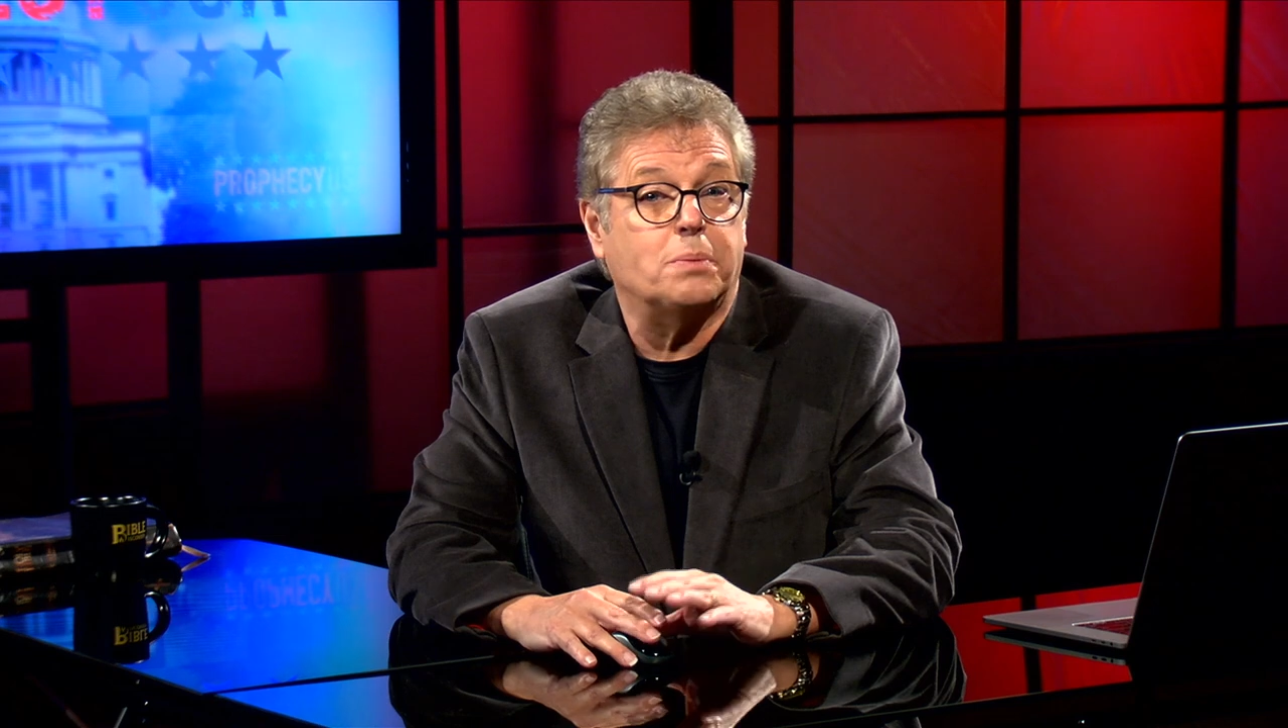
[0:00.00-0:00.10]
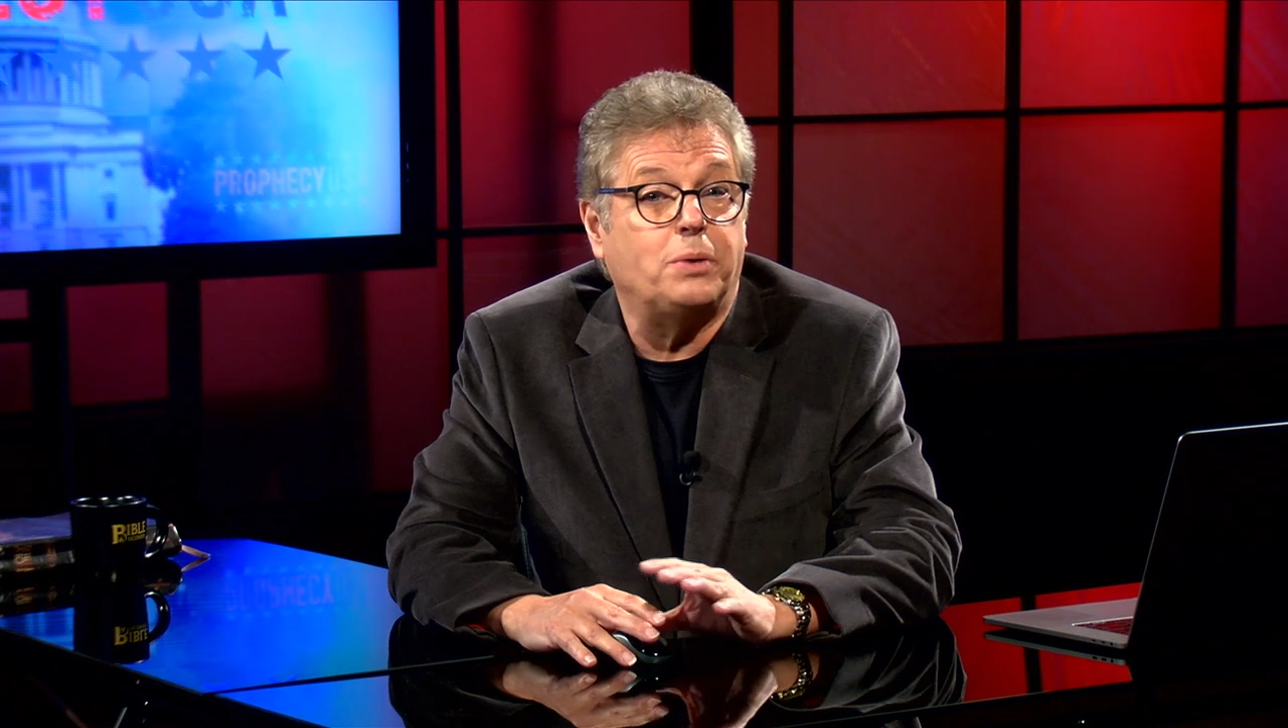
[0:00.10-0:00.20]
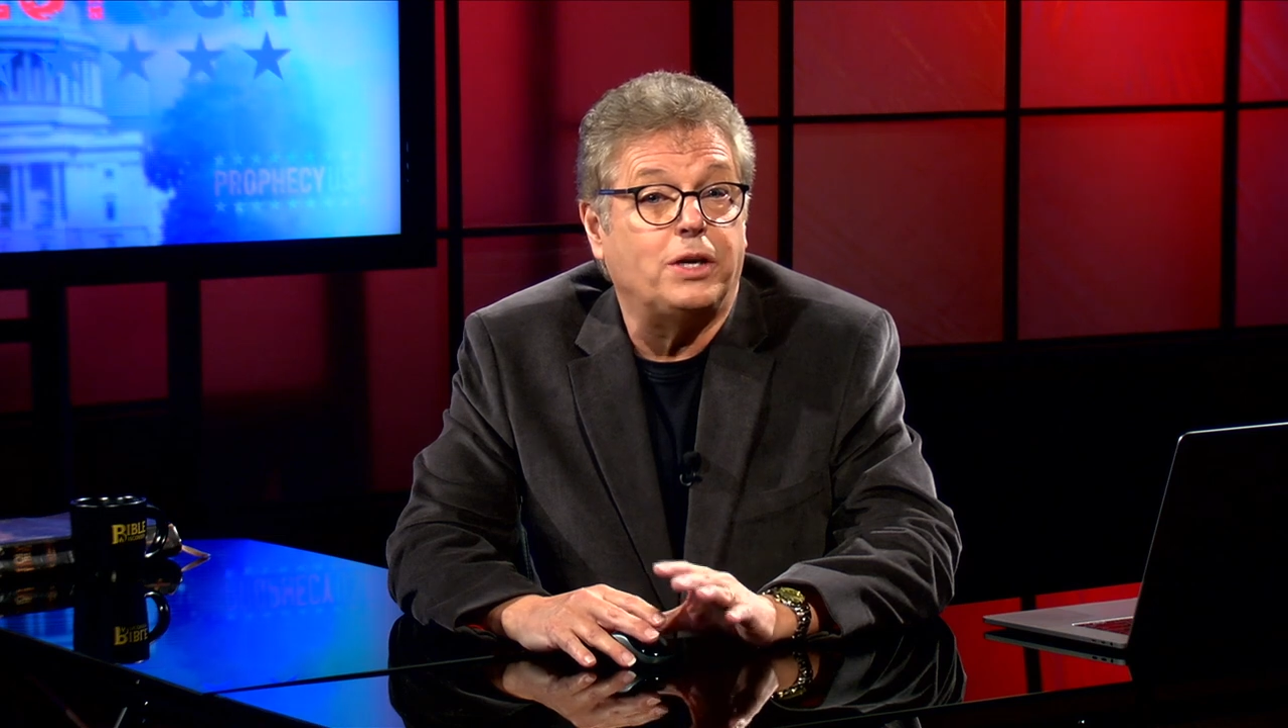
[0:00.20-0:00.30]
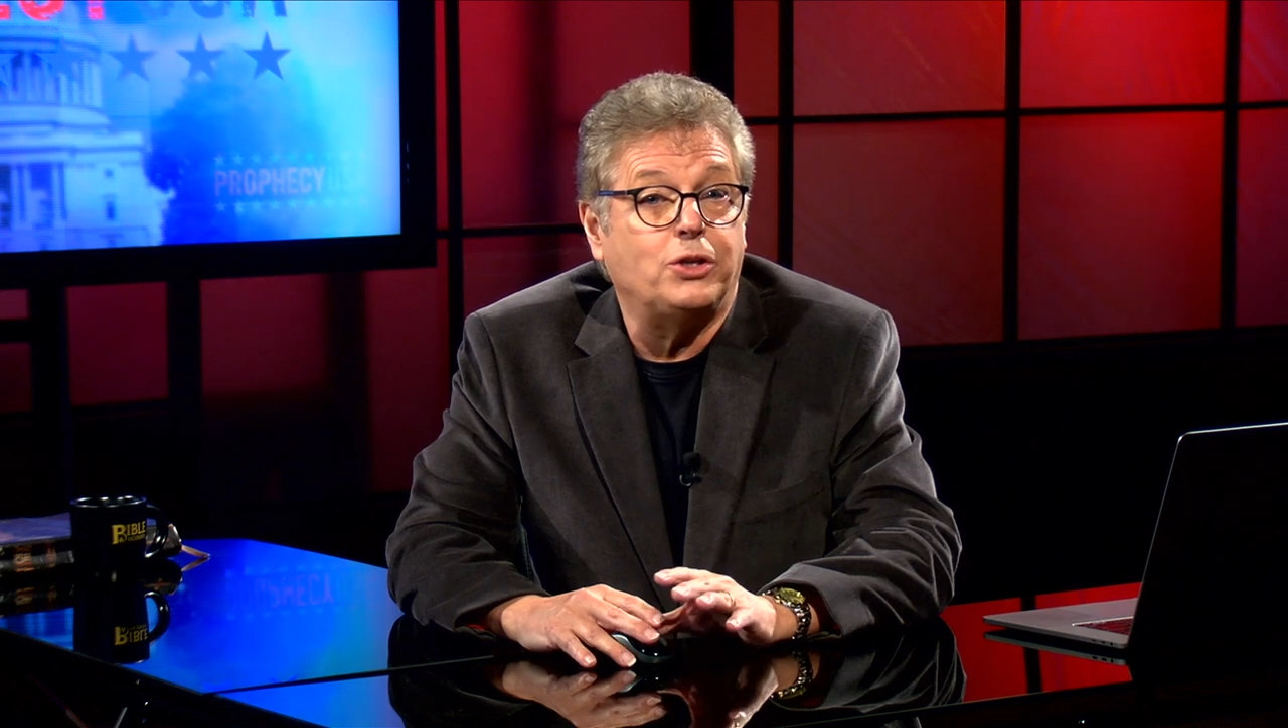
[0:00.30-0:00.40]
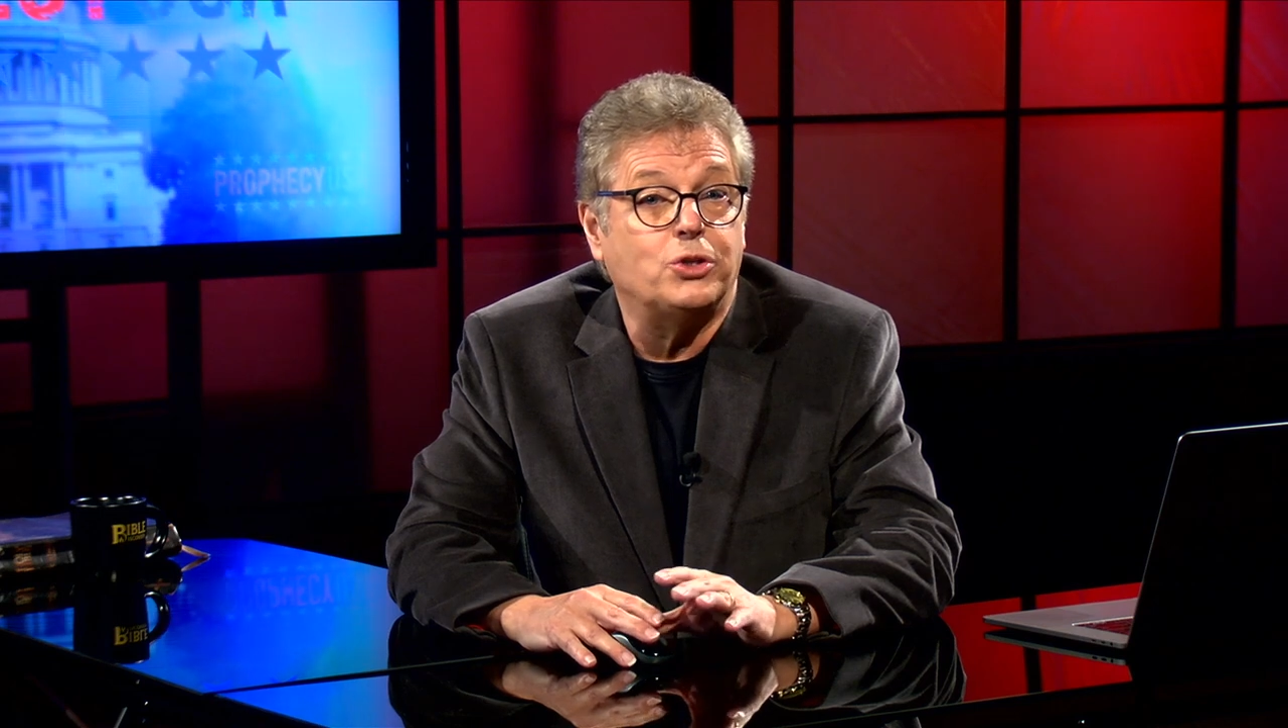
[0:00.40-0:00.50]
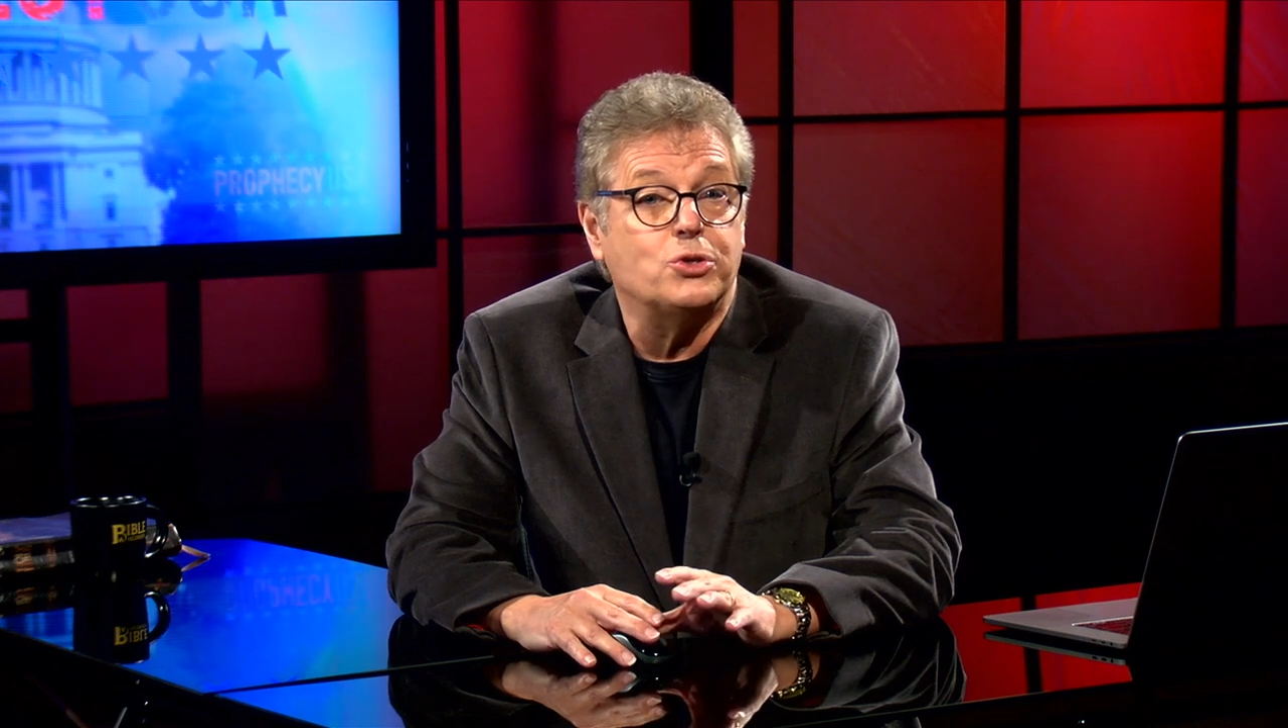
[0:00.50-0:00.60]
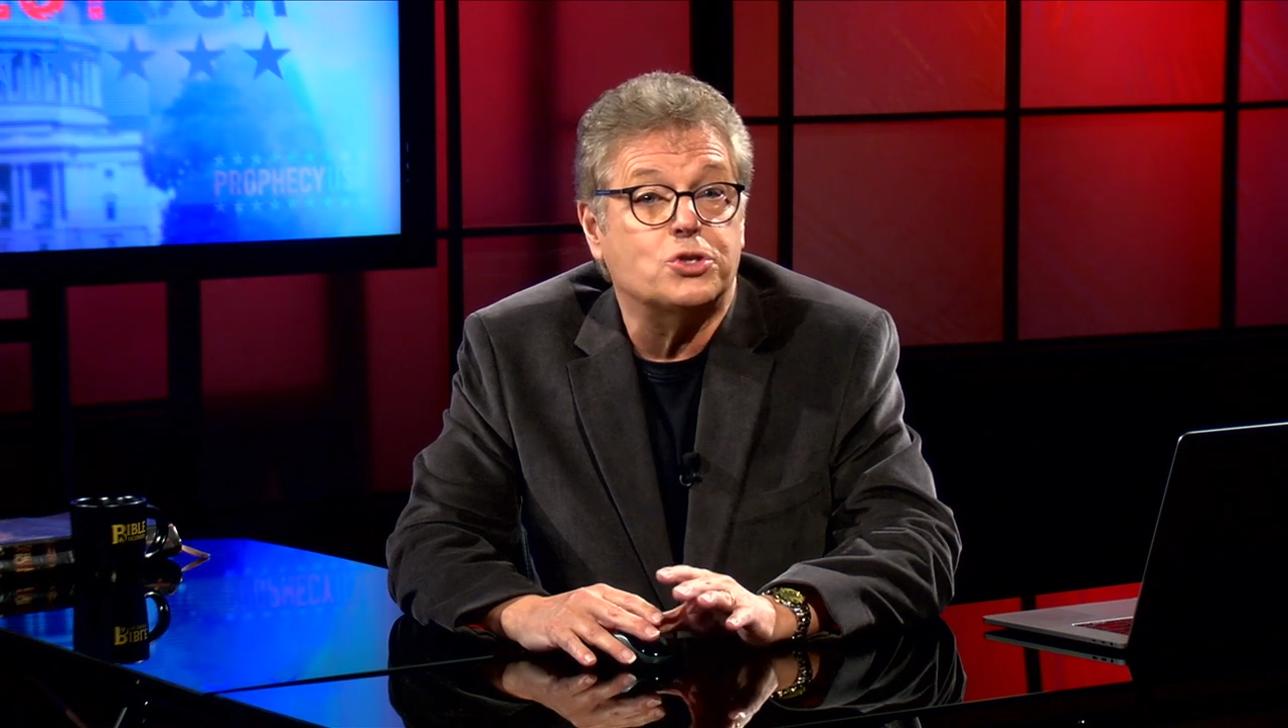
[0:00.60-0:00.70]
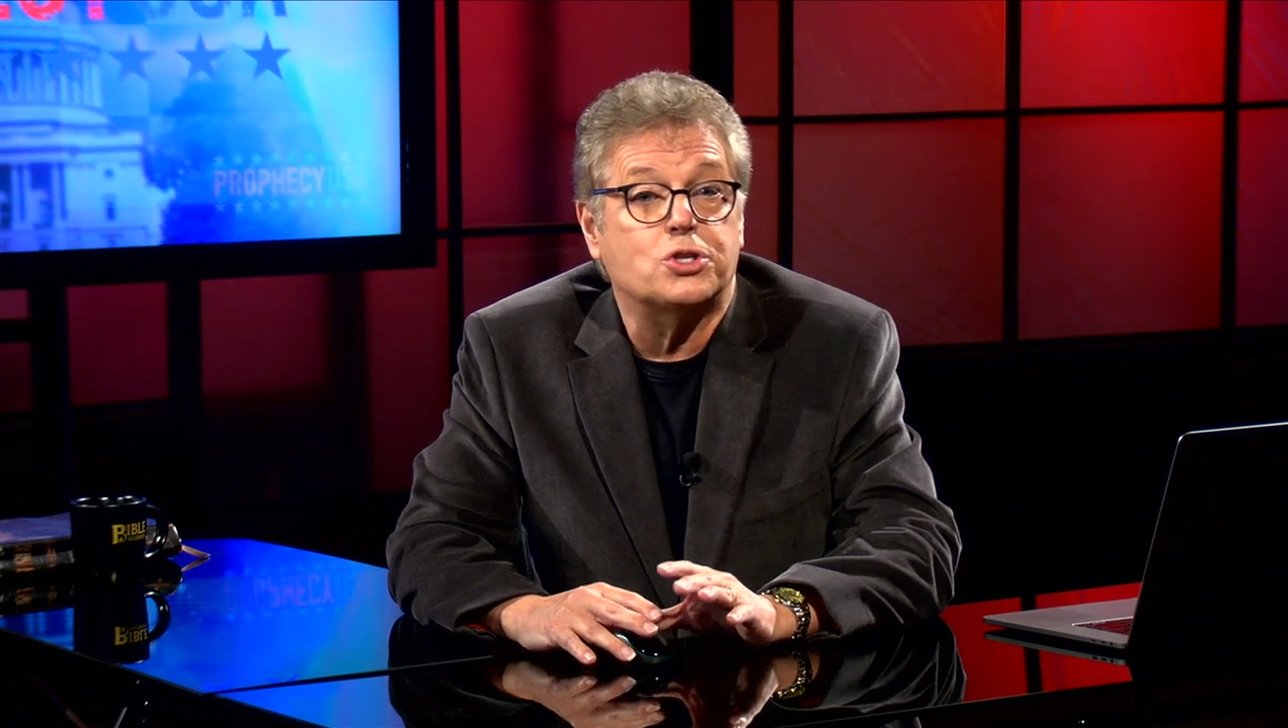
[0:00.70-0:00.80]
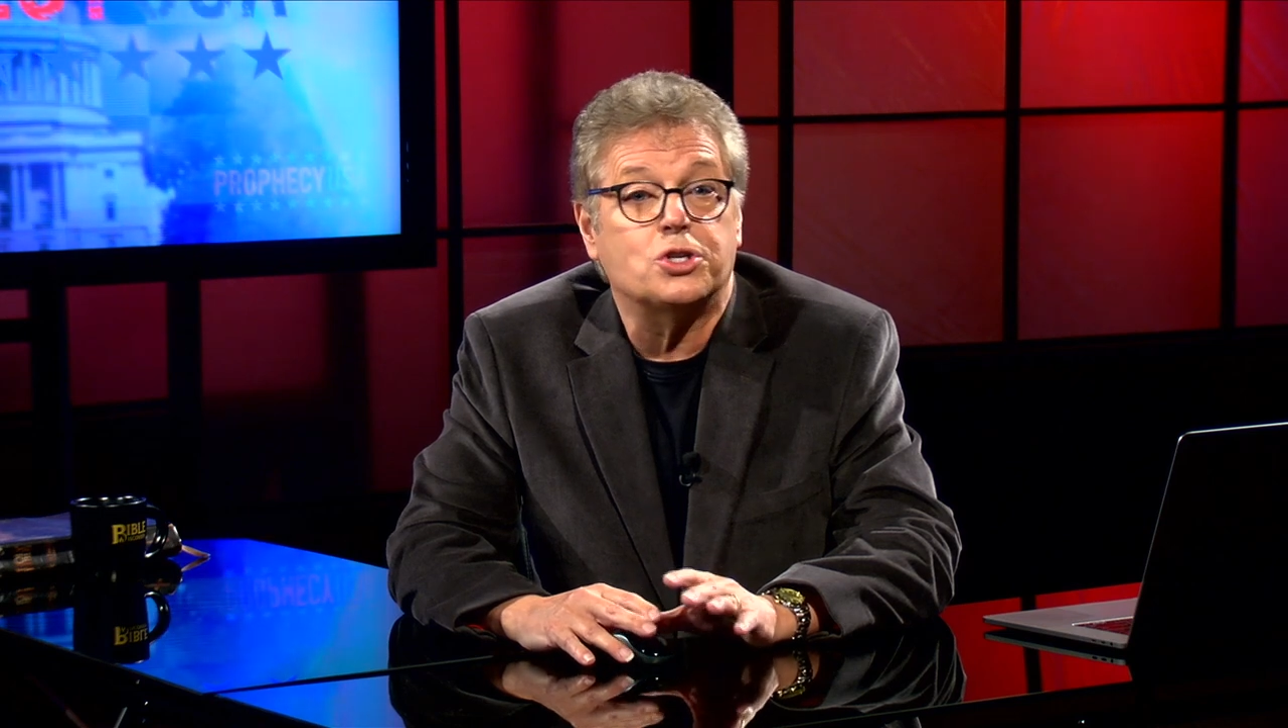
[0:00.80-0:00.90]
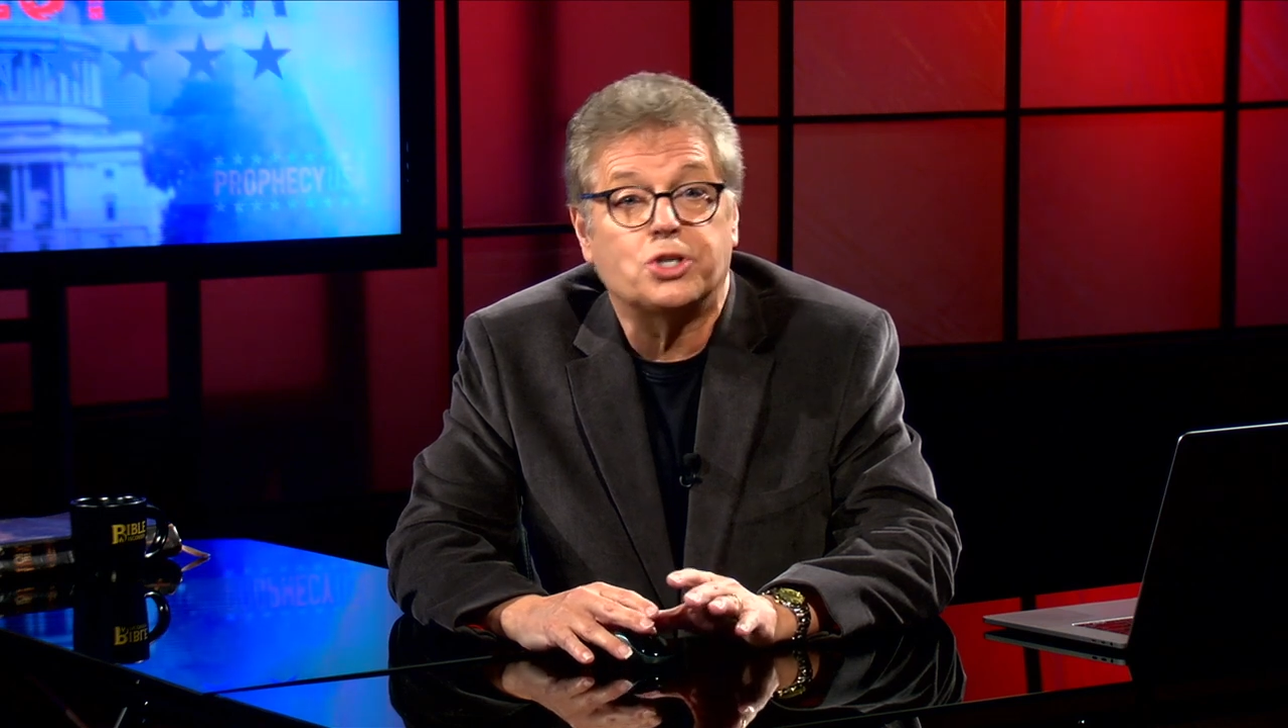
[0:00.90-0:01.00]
being used to